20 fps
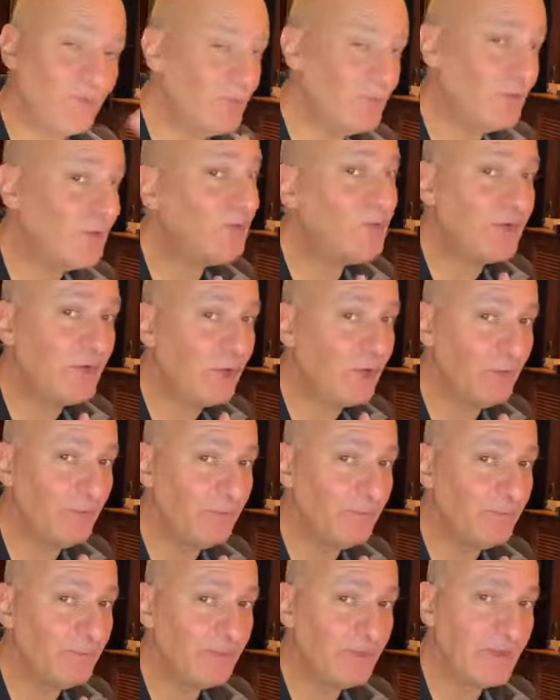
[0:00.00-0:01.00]

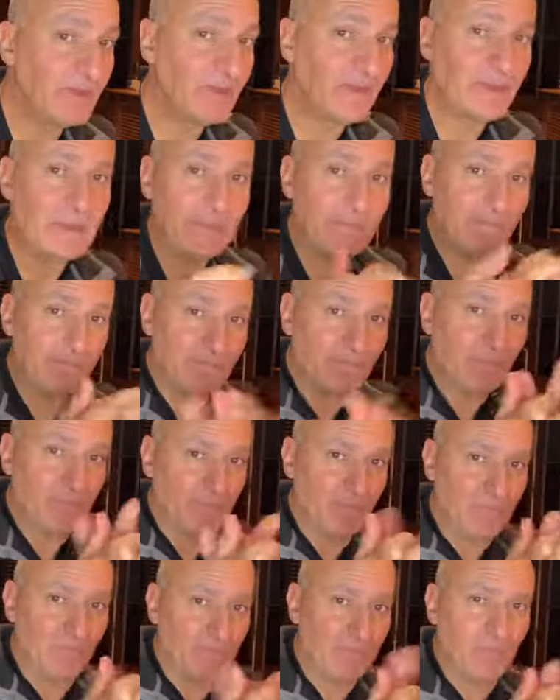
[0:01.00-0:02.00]
Juvederm,
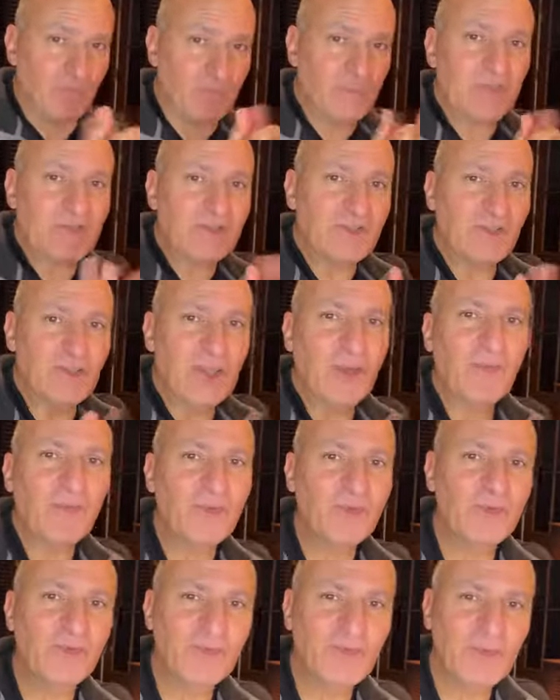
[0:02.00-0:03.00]
mixed it
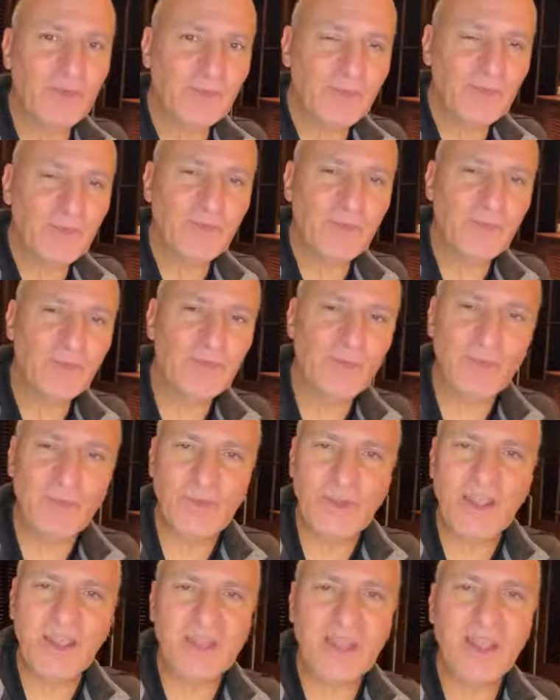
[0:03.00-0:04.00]
up with some
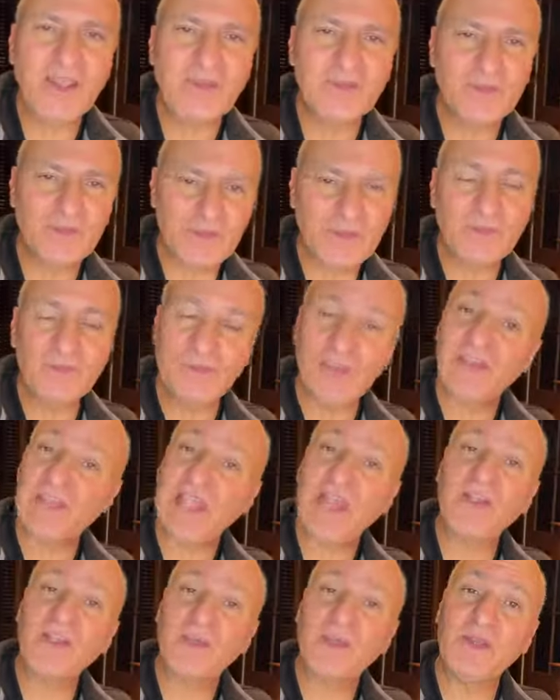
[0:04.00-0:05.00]
Radiesse, some
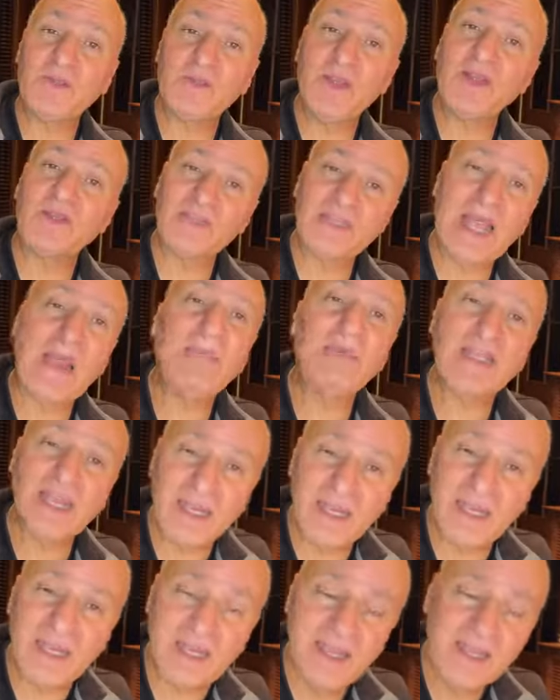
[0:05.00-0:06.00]
calcium
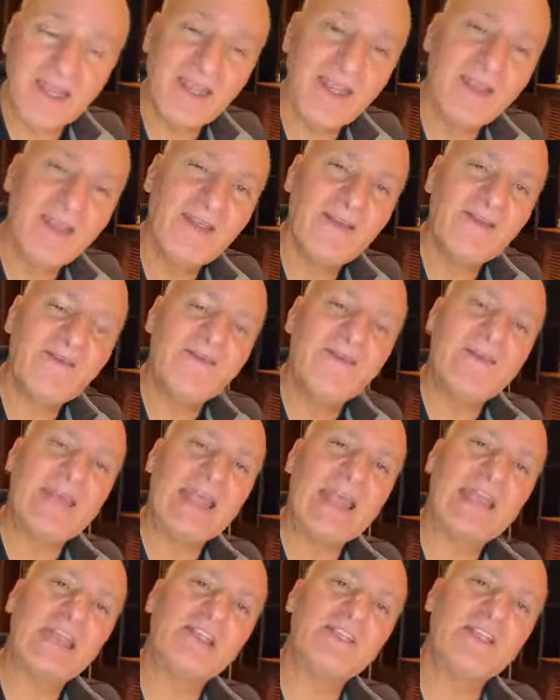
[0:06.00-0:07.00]
hydroxylapatite,
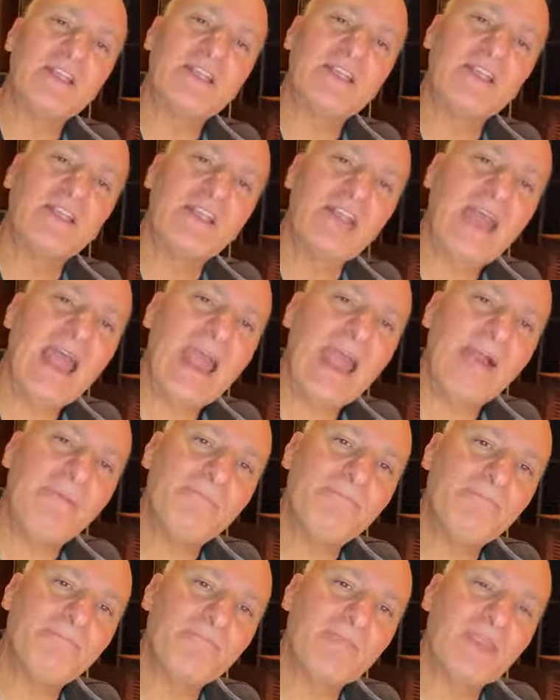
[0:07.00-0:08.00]
and injected
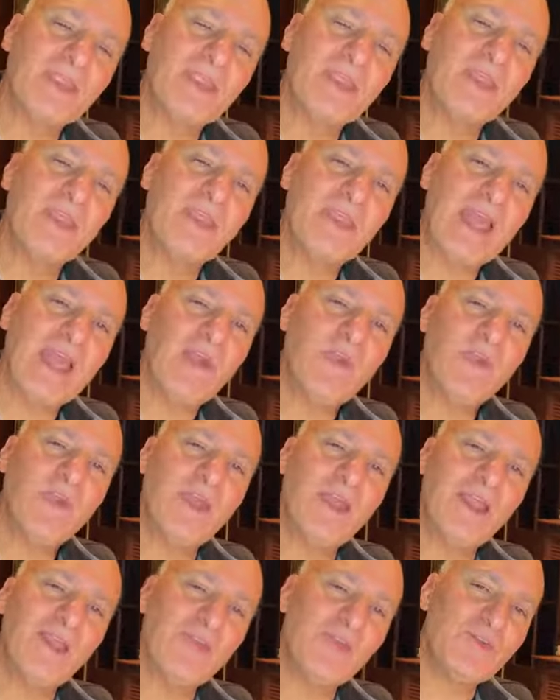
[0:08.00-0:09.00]
that. That
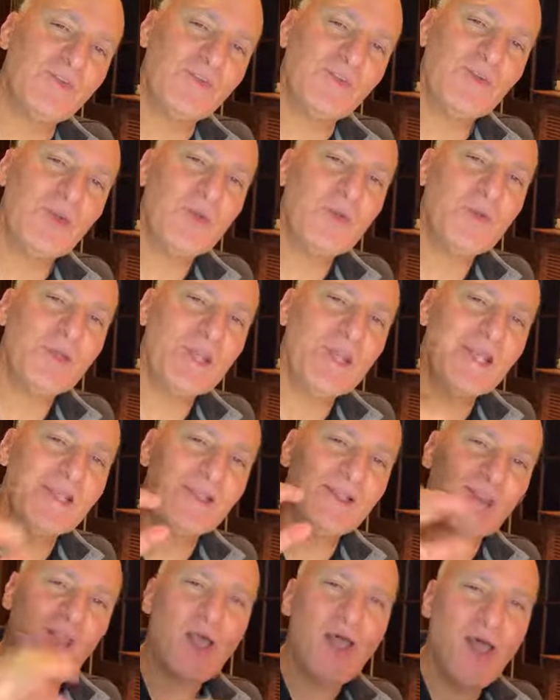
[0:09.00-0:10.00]
way, there's no
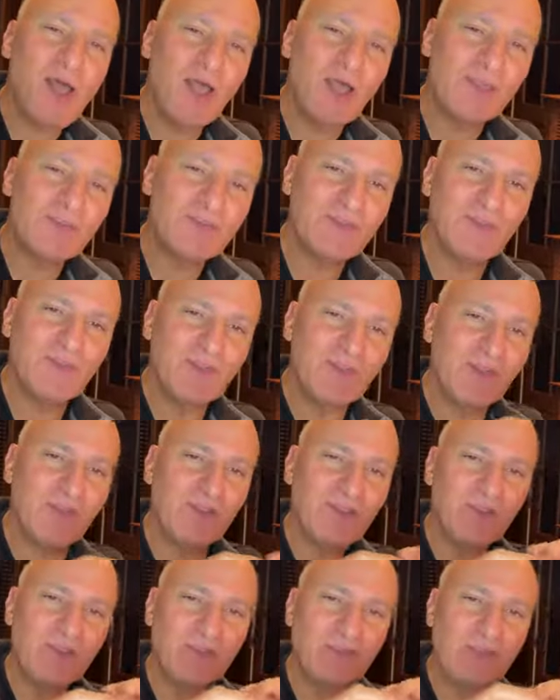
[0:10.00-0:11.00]
net loss, so
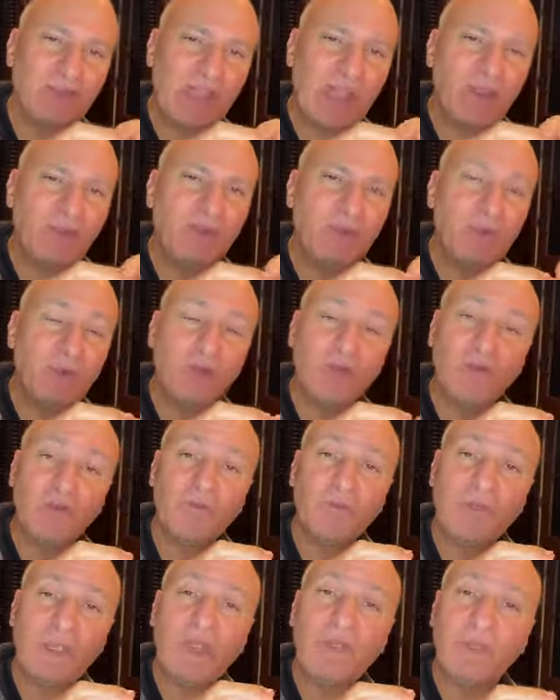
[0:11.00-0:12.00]
the calcium
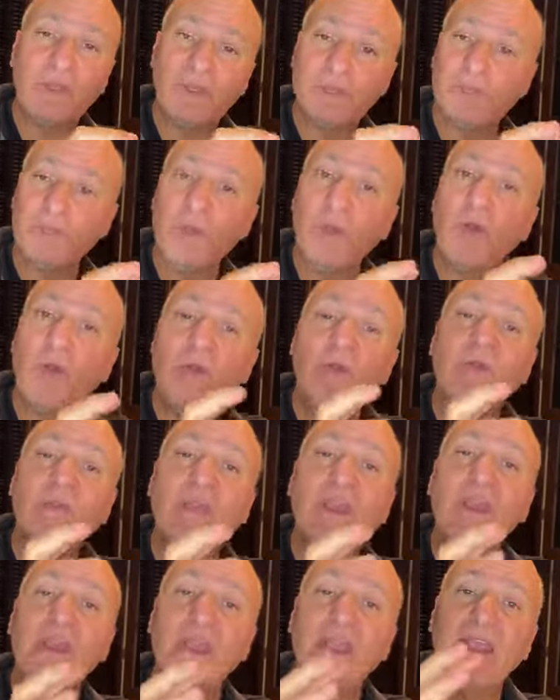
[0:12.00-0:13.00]
particles become
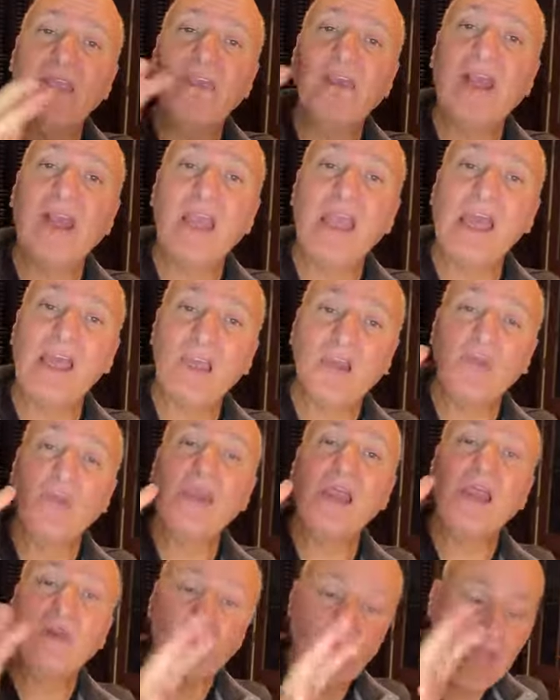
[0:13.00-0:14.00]
exposed in the
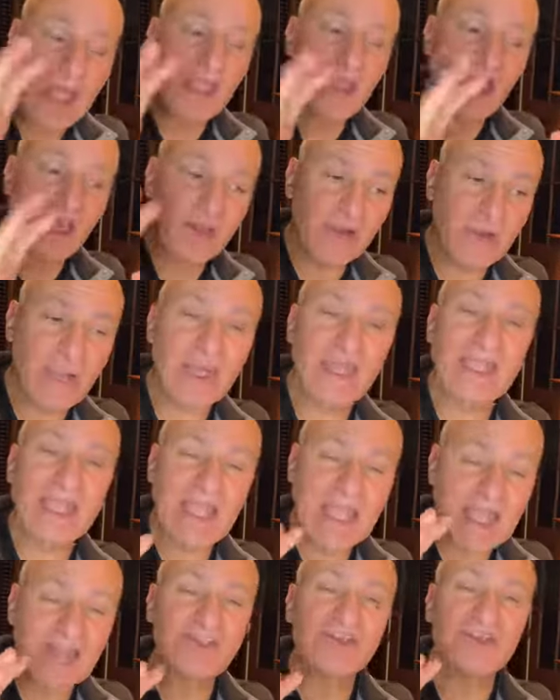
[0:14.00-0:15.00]
hyaluronic
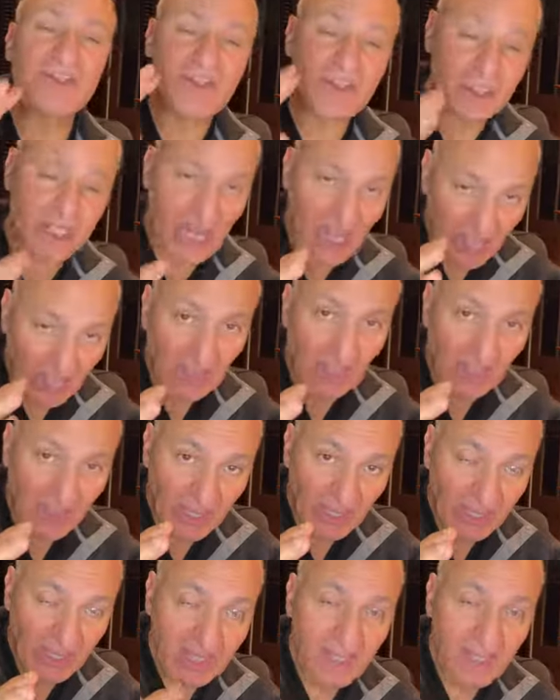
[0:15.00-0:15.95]
acid shell,